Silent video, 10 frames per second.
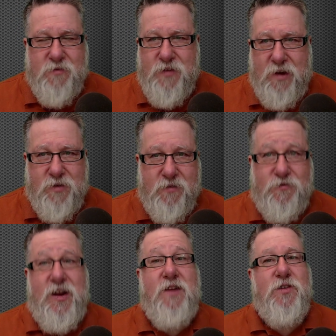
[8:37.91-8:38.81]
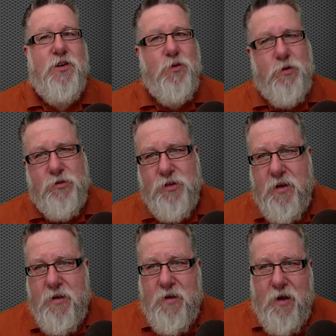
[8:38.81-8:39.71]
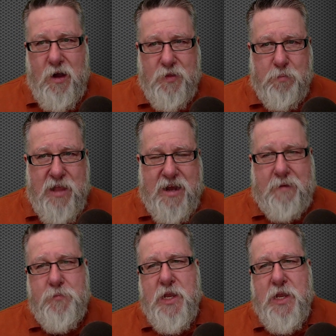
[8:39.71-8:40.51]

favorite, favorite tools on the planet.